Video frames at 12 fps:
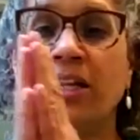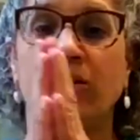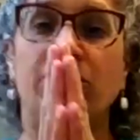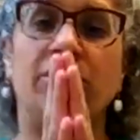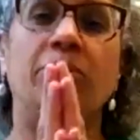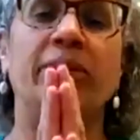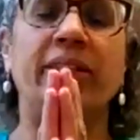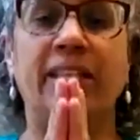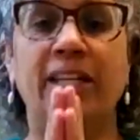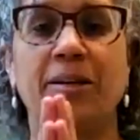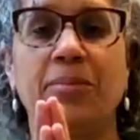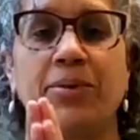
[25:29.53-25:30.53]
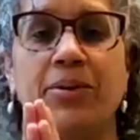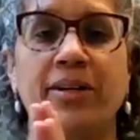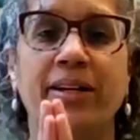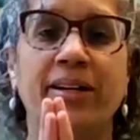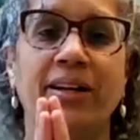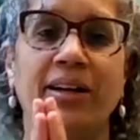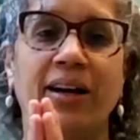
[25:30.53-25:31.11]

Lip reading: So with a keyboard,